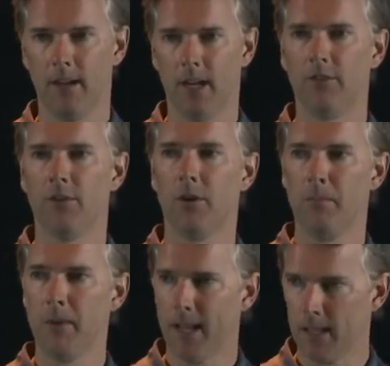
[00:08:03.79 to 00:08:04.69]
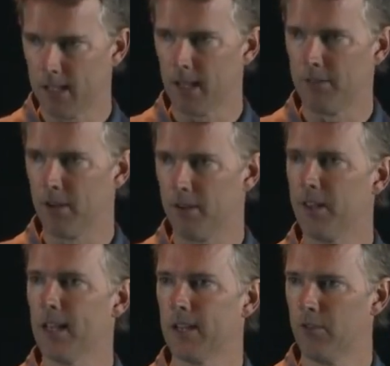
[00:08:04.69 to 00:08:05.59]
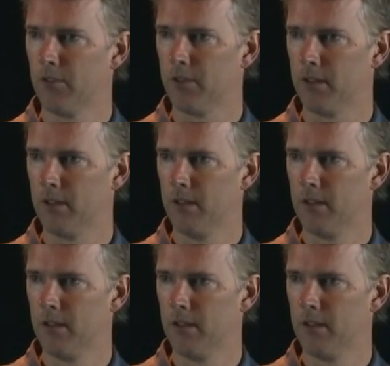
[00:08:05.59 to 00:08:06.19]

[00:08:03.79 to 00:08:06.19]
And so it immediately cuts off the electricity.